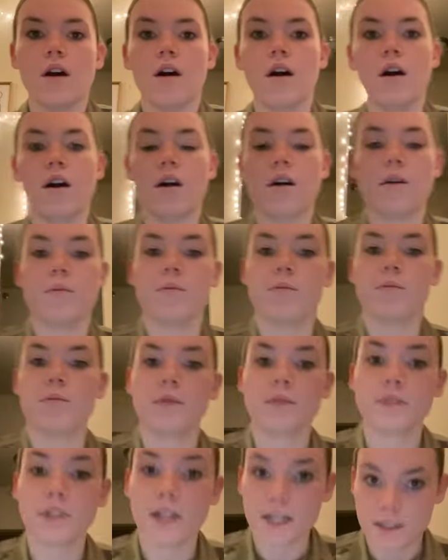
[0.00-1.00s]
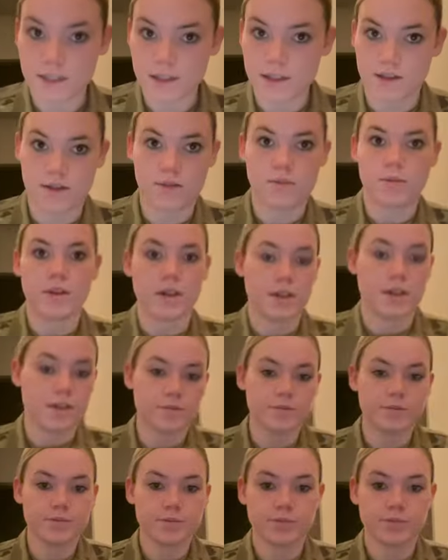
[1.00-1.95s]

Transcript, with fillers: um, light discipline.